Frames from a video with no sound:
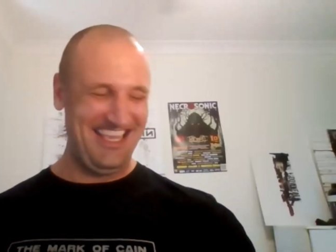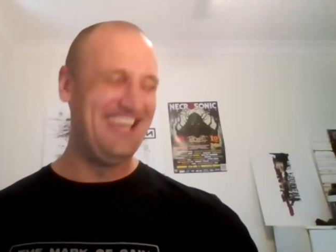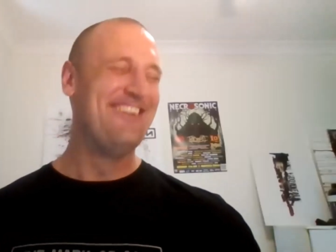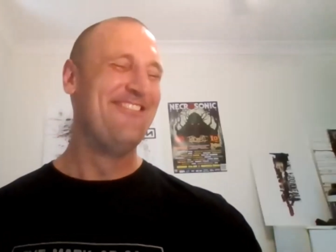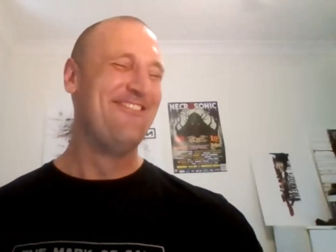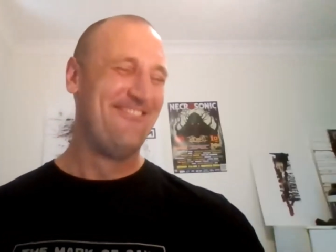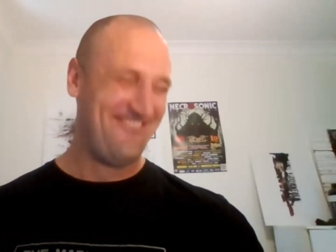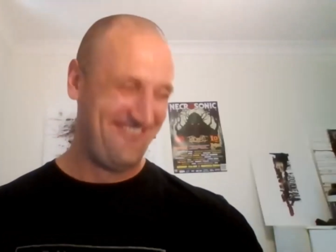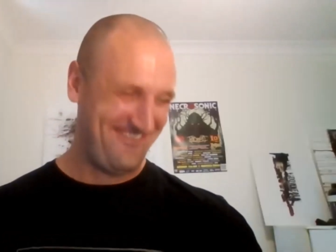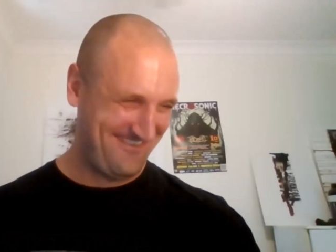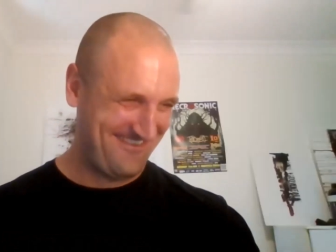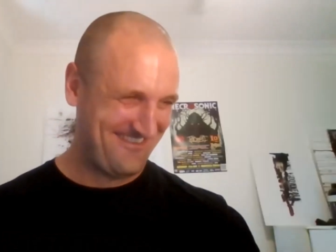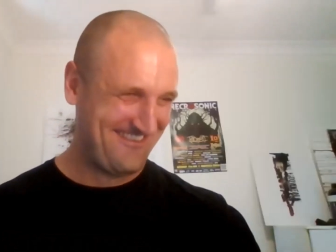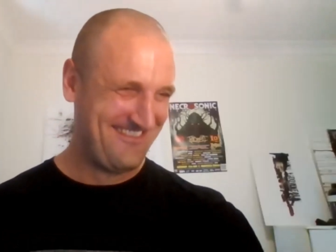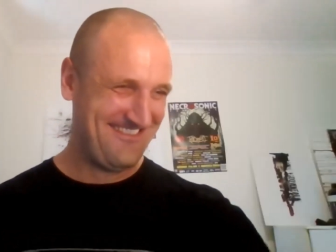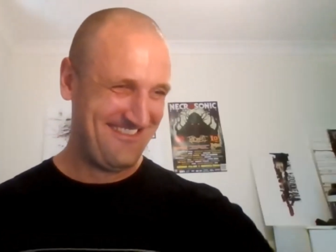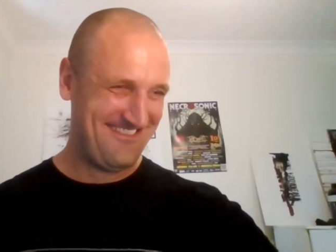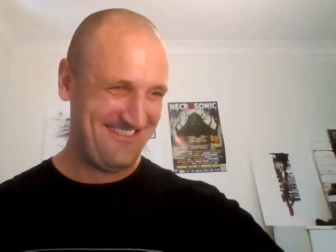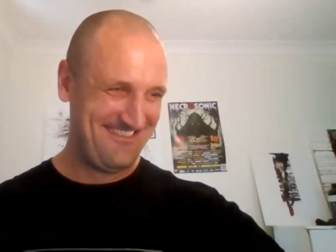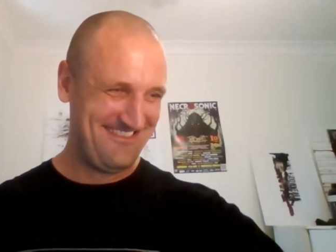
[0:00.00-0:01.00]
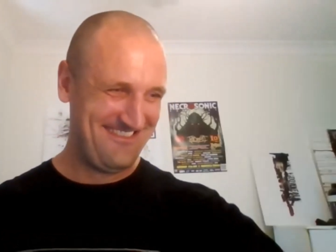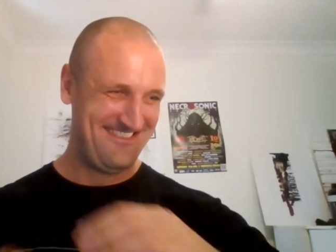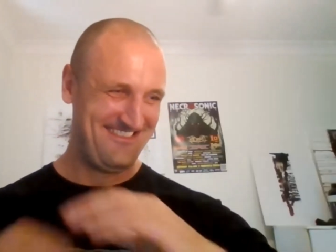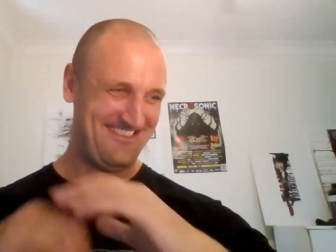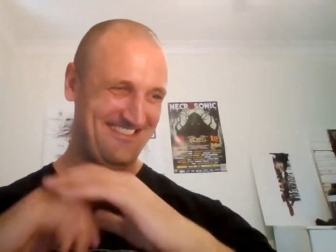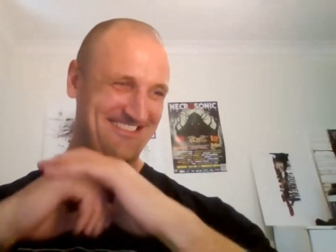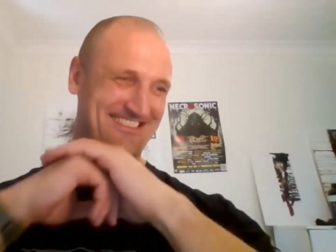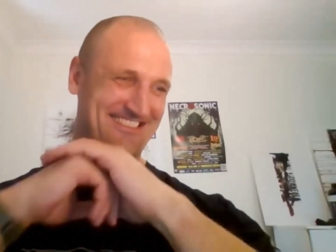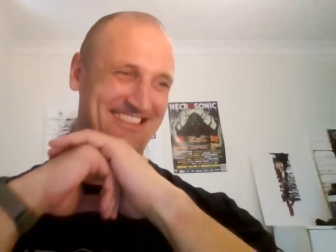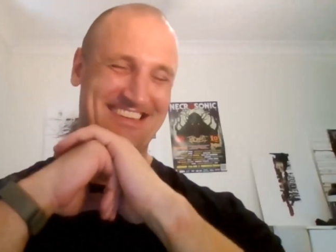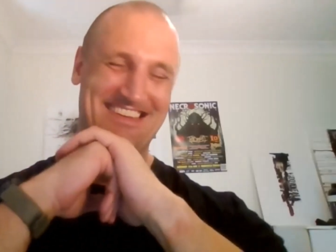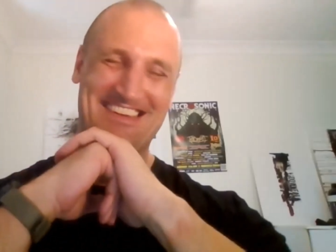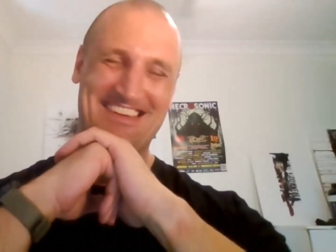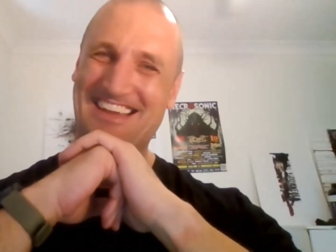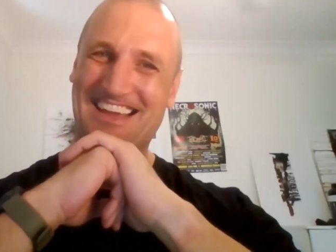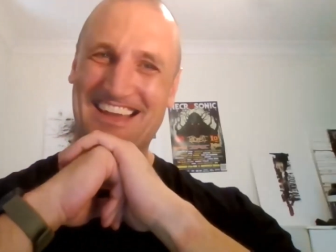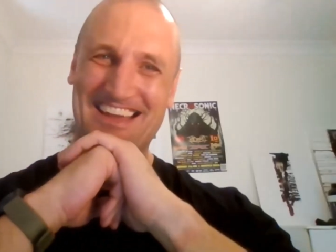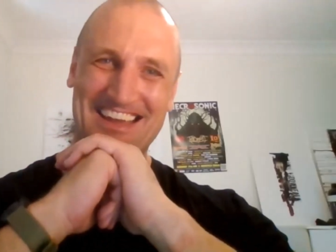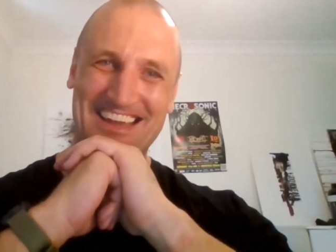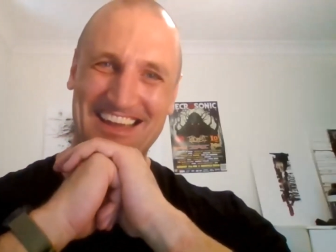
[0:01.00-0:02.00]
So I laugh. I
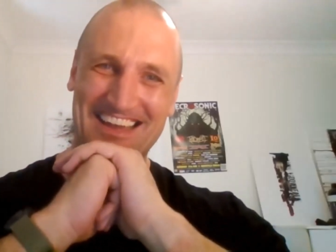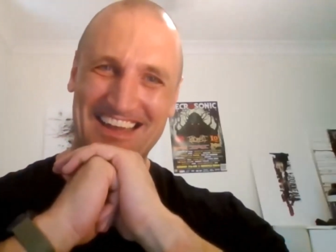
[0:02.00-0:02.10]
open